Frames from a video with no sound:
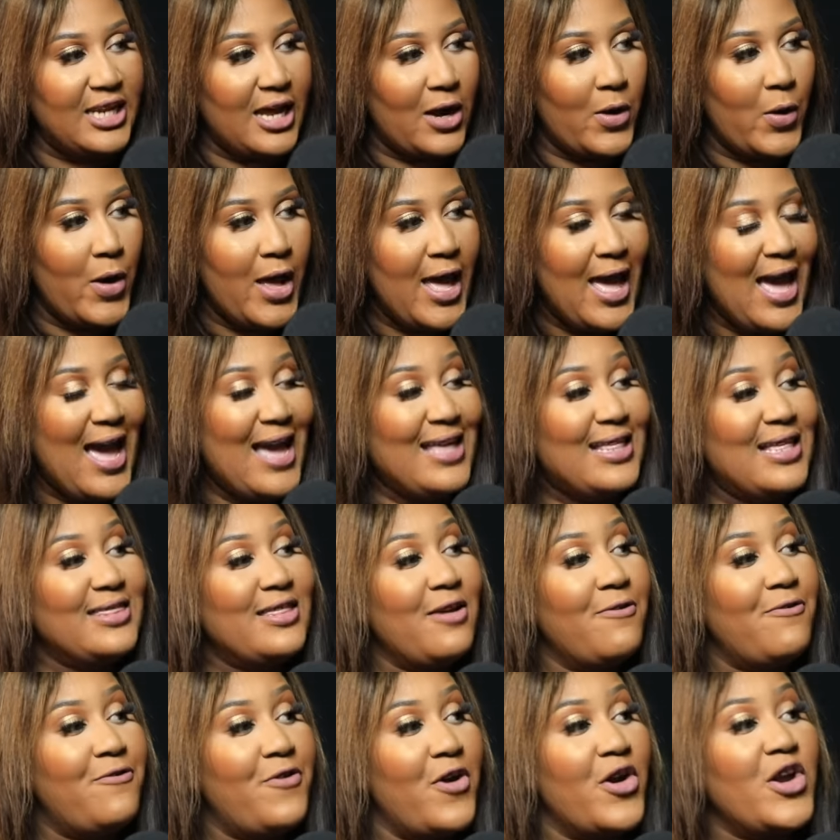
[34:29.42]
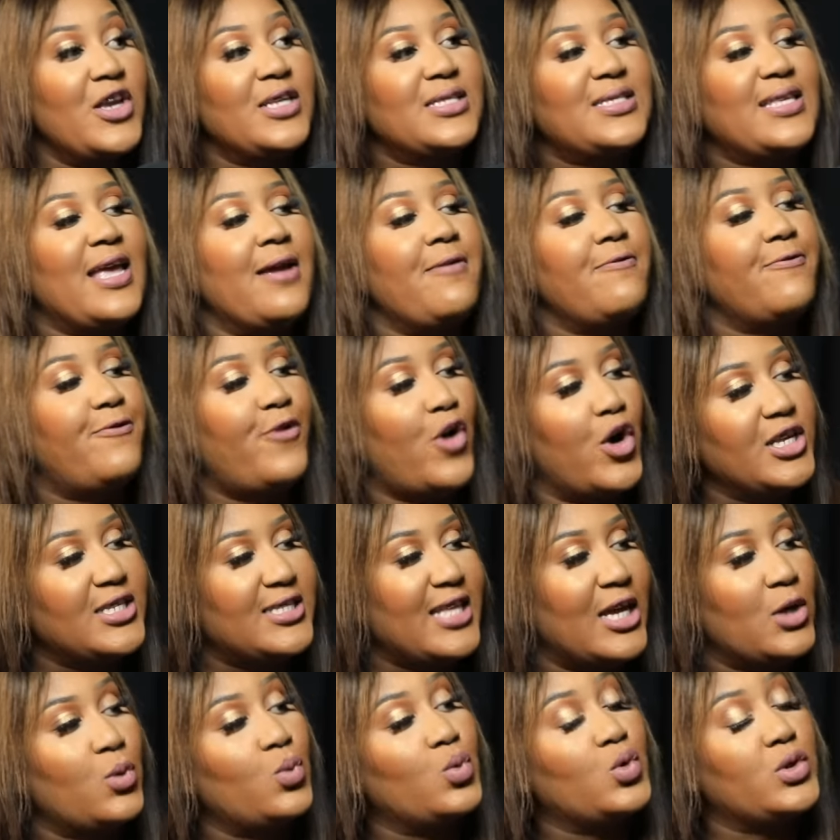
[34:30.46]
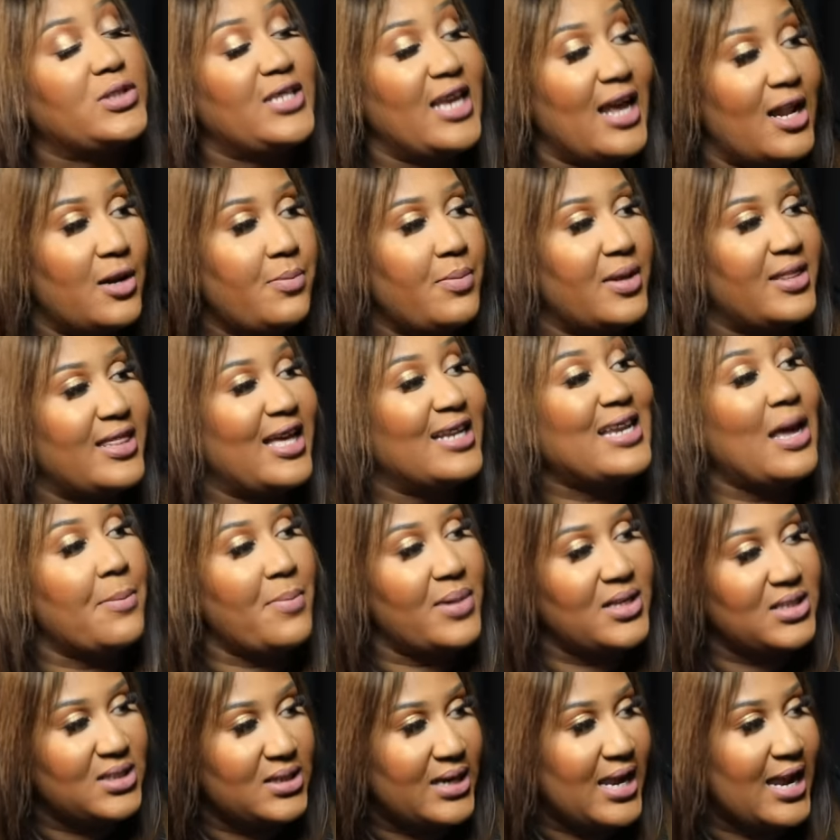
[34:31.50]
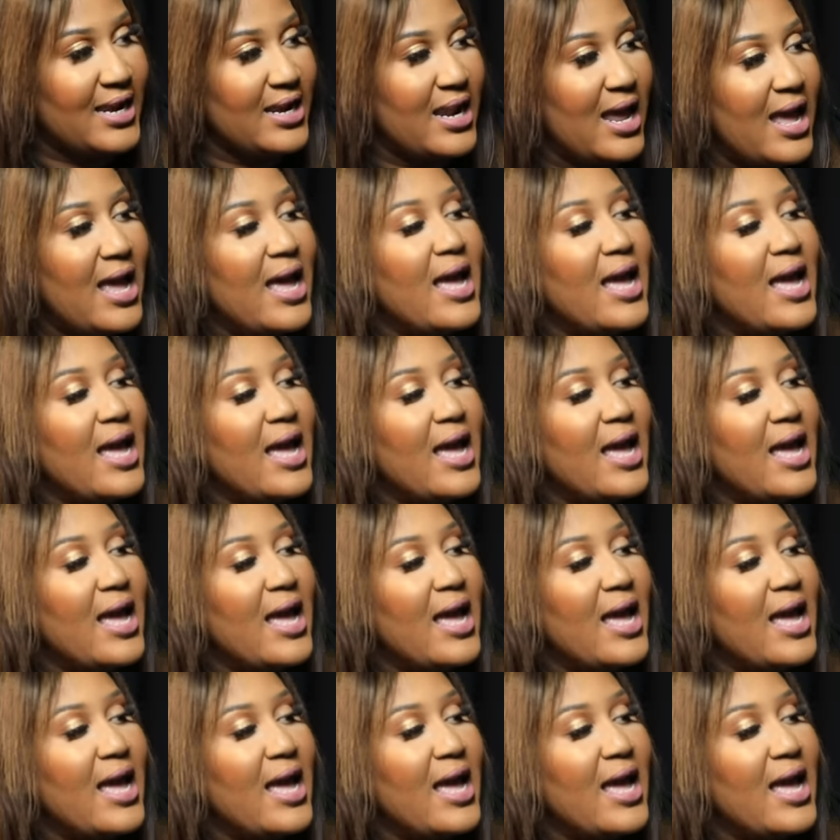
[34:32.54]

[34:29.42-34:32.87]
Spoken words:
now. And then the very same voice that would tell me that I must run,